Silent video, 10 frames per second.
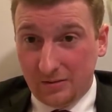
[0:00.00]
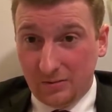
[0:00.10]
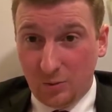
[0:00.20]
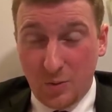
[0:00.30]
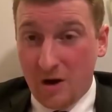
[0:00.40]

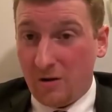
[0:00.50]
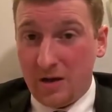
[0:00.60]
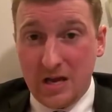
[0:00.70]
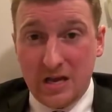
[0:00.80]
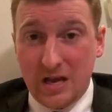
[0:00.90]
with
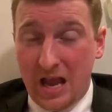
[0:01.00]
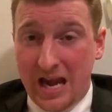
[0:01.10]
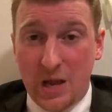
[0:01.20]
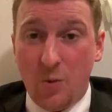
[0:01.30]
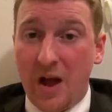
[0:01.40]
barely
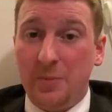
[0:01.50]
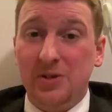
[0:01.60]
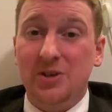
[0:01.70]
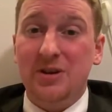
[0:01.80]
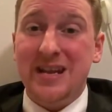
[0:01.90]
any
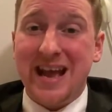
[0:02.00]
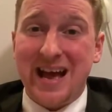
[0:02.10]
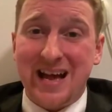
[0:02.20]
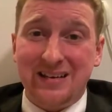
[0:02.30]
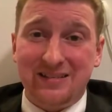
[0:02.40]
weapons, are
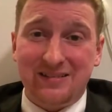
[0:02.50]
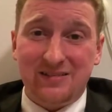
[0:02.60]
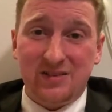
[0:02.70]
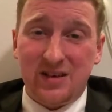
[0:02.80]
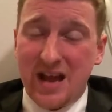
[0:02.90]
not
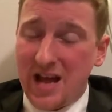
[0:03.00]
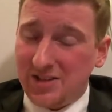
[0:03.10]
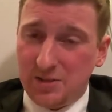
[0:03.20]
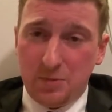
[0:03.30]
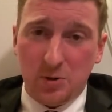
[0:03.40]
not
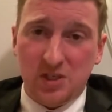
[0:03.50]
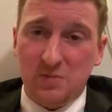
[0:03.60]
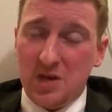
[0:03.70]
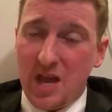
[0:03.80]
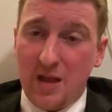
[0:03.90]
supposed to
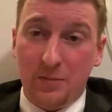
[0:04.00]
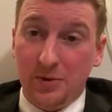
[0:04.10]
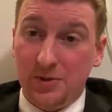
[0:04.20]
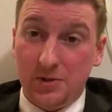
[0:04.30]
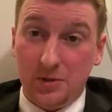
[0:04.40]
be able
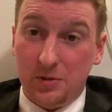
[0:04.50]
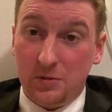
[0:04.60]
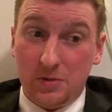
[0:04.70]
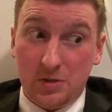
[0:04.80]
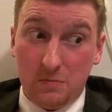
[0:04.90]

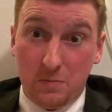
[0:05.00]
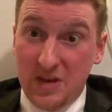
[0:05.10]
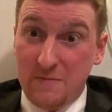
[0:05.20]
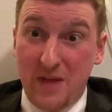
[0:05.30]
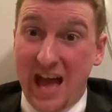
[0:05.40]
to to
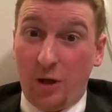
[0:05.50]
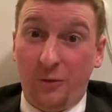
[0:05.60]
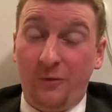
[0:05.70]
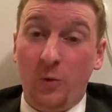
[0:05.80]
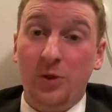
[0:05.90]
beat back the
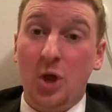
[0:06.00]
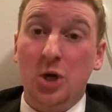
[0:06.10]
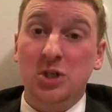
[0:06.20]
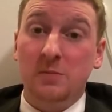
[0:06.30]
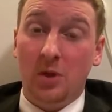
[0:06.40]
fourth
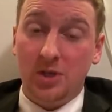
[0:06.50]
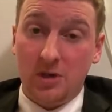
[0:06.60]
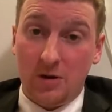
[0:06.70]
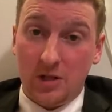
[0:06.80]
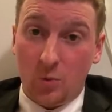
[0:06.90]
largest
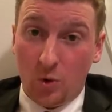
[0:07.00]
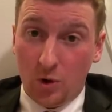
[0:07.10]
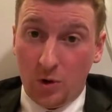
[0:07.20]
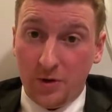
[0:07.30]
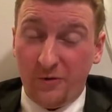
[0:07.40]
military in the
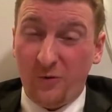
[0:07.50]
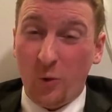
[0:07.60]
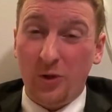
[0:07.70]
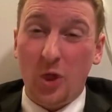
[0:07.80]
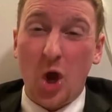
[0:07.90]
world, the
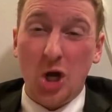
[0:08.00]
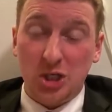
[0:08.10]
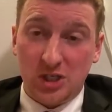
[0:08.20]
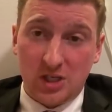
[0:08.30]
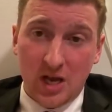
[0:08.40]
fourth
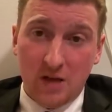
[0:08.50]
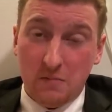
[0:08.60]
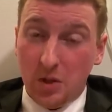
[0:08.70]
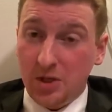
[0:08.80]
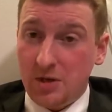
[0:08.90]
largest
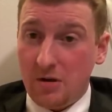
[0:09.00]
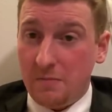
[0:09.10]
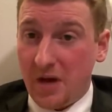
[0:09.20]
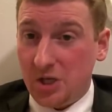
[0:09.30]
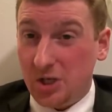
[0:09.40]
military
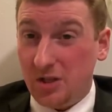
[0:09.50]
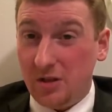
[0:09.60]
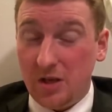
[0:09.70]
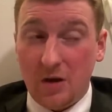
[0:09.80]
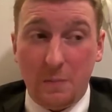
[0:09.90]
budget,
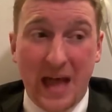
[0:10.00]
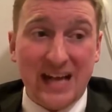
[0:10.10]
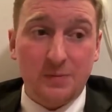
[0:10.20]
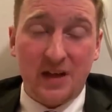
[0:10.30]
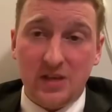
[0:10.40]
the, you know,
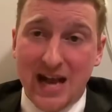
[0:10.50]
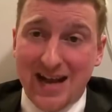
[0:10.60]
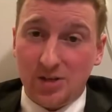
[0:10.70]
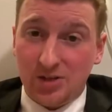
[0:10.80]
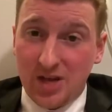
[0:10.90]
backed
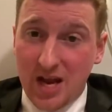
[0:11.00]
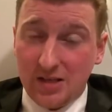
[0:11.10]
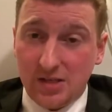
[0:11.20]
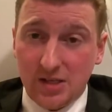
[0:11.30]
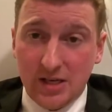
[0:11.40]
United
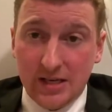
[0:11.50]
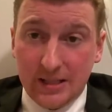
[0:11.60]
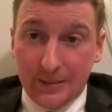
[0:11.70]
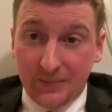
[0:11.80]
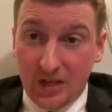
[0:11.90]
States
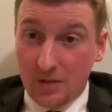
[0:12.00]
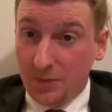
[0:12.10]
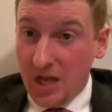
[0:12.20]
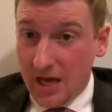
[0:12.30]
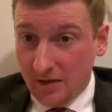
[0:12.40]
you know, the
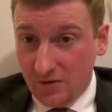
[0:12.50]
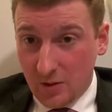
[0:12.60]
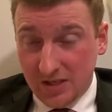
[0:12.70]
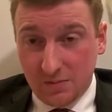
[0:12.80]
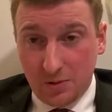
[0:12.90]
blood of
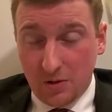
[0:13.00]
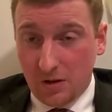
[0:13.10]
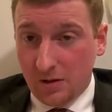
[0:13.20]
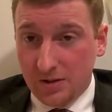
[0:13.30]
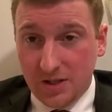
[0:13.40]
U.S.
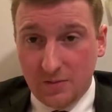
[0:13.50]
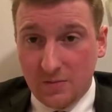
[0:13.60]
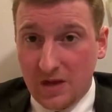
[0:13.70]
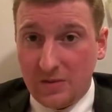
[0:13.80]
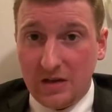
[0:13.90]
imperialism.
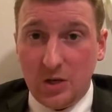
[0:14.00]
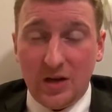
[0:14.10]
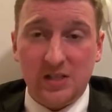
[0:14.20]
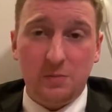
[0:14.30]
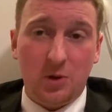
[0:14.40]
I mean,
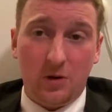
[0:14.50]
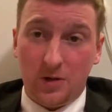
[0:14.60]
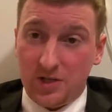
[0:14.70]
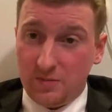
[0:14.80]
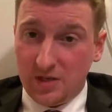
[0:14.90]
U.S.
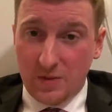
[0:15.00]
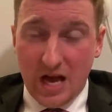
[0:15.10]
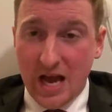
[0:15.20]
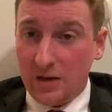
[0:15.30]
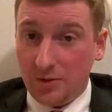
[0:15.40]
imperialism is
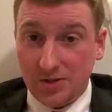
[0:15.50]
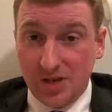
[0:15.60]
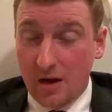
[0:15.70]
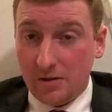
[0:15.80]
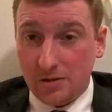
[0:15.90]
behind what the
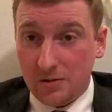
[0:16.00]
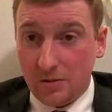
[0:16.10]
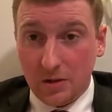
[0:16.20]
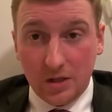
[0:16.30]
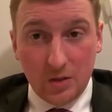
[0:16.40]
Saudis are
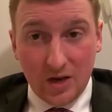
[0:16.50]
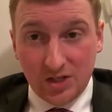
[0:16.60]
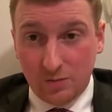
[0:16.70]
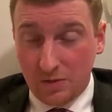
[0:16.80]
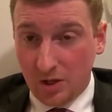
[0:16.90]
doing.
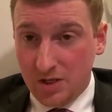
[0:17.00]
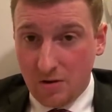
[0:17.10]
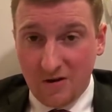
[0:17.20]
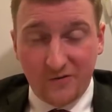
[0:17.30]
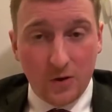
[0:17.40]
U.S.
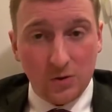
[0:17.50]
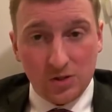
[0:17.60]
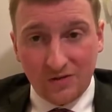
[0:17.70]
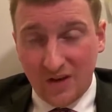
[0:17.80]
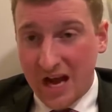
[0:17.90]
military
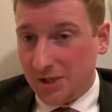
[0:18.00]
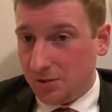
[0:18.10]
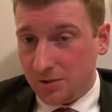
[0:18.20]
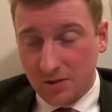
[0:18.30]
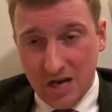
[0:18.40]
folks,
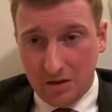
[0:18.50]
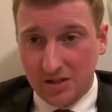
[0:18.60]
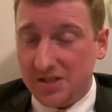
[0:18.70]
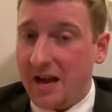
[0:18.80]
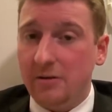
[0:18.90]
advisors, are telling
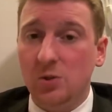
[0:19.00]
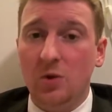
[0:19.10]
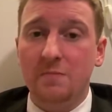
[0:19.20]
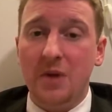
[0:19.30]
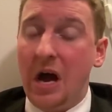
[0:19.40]
the Saudis
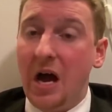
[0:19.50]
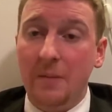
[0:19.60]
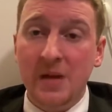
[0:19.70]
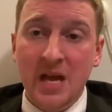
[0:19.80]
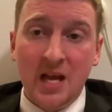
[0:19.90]
where to
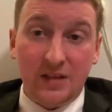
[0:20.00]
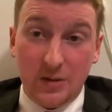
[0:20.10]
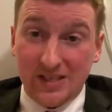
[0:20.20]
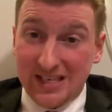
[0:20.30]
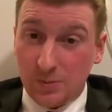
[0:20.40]
bomb. The
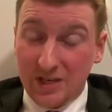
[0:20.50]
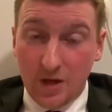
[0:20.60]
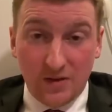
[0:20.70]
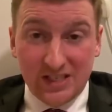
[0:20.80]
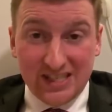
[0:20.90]
USA has been
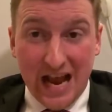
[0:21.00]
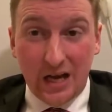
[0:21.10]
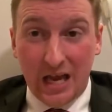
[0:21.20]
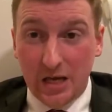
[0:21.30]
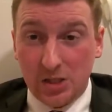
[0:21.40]
giving
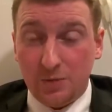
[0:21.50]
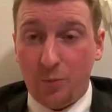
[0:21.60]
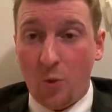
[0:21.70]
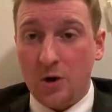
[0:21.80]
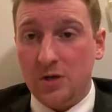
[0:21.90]
satellite
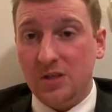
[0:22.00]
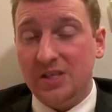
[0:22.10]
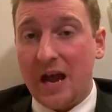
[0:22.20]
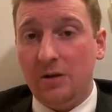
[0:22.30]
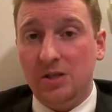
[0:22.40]
support to the
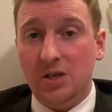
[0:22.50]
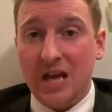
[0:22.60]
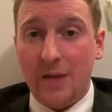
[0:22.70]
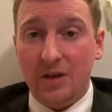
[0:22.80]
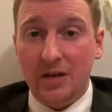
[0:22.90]
Saudis in
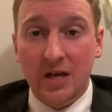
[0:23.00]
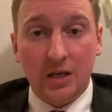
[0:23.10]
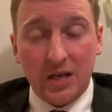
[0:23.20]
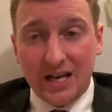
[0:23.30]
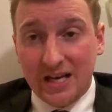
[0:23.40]
Yemen.
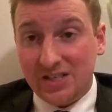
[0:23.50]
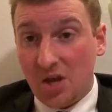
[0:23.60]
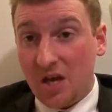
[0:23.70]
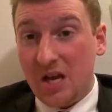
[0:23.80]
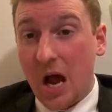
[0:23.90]
Like I
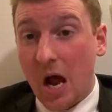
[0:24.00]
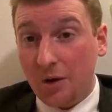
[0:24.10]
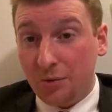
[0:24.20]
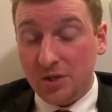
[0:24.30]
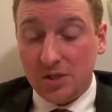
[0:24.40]
said,
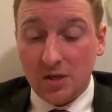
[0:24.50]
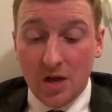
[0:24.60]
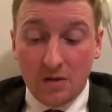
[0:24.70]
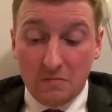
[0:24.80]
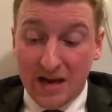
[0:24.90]
Congress
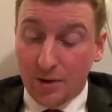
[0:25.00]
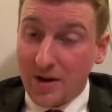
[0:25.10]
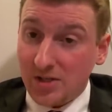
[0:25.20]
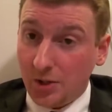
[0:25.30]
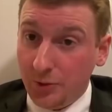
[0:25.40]
made a
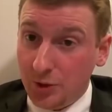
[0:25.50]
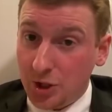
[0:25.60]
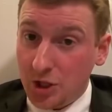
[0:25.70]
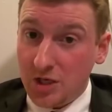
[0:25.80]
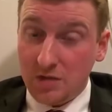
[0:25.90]

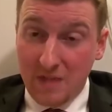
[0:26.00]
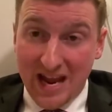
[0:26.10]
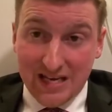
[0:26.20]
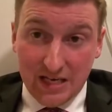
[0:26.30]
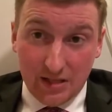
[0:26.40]
resolution
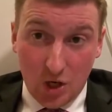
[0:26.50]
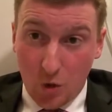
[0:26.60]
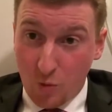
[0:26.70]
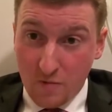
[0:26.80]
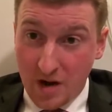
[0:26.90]
demanding that no
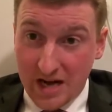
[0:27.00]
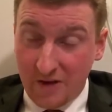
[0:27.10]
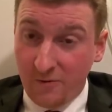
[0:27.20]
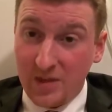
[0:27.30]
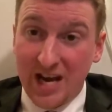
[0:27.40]
more money
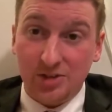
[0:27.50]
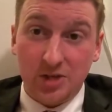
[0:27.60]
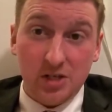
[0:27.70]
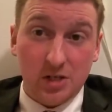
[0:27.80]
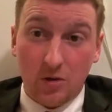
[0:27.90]
from the United
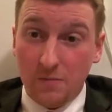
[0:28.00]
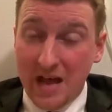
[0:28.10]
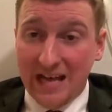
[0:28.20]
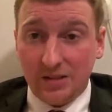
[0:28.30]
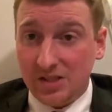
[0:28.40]
States go to
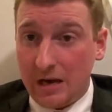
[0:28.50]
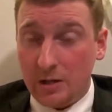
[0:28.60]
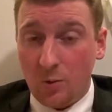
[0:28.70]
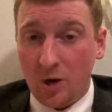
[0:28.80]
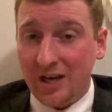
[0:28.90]
back the Saudi
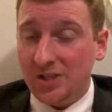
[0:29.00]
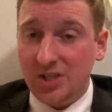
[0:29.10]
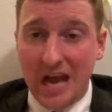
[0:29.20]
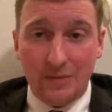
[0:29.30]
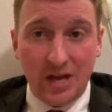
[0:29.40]
war against
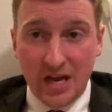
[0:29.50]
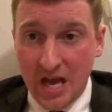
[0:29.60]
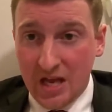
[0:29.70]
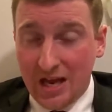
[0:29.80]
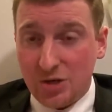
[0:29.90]
Yemen,
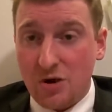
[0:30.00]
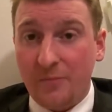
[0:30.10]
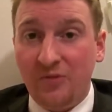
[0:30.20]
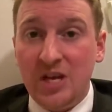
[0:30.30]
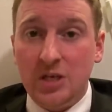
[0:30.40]
and Trump
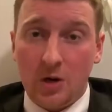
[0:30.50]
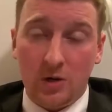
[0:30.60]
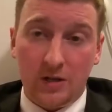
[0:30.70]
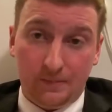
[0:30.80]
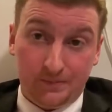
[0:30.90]
vetoed
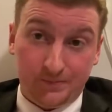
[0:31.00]
it.